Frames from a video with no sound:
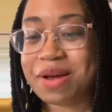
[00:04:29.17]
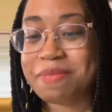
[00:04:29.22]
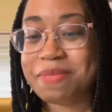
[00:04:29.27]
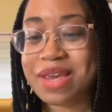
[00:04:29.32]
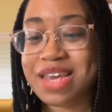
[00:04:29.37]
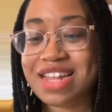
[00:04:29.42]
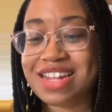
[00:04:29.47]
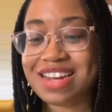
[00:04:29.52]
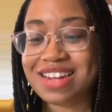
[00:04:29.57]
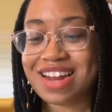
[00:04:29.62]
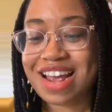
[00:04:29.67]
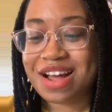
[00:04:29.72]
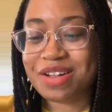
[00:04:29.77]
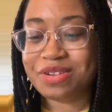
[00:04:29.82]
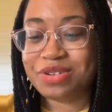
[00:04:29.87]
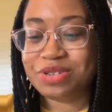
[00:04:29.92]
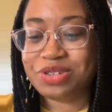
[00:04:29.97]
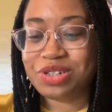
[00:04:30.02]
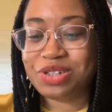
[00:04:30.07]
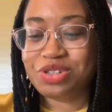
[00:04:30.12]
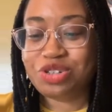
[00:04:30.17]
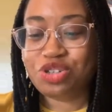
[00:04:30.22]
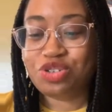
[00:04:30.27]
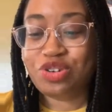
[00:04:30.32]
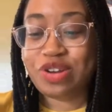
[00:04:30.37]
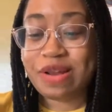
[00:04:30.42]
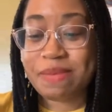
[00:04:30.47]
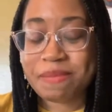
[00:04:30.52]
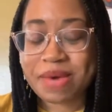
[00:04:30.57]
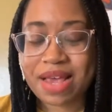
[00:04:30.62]
peanut allergy
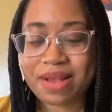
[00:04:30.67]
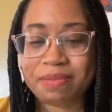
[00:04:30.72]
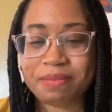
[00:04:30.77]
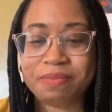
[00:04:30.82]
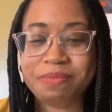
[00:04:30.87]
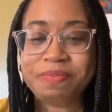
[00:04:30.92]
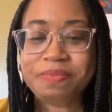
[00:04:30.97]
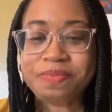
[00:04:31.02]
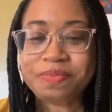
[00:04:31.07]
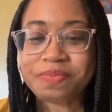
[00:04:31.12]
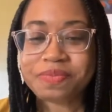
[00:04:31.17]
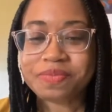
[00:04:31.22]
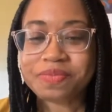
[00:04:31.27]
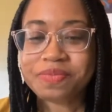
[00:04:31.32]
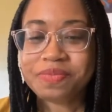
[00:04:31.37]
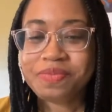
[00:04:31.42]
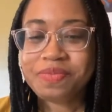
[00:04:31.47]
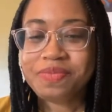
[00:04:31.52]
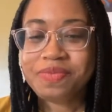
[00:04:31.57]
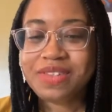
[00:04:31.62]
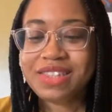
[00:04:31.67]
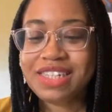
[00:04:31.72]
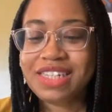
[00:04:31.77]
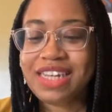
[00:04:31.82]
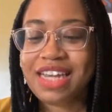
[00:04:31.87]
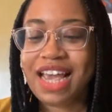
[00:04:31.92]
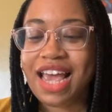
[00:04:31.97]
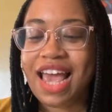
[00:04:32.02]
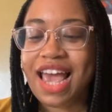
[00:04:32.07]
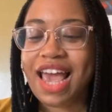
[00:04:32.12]
treatment.
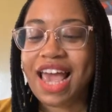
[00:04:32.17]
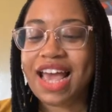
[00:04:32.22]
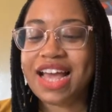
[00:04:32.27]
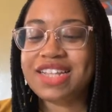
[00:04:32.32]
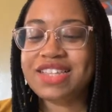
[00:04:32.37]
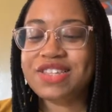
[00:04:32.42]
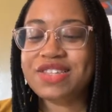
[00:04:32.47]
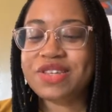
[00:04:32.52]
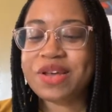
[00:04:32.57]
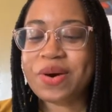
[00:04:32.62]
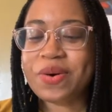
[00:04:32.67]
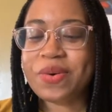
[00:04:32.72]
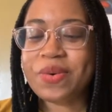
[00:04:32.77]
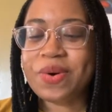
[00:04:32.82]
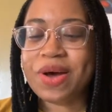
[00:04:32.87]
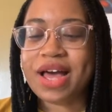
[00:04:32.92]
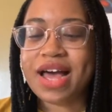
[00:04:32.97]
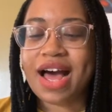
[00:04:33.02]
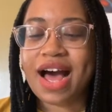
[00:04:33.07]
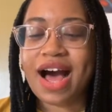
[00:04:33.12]
And so,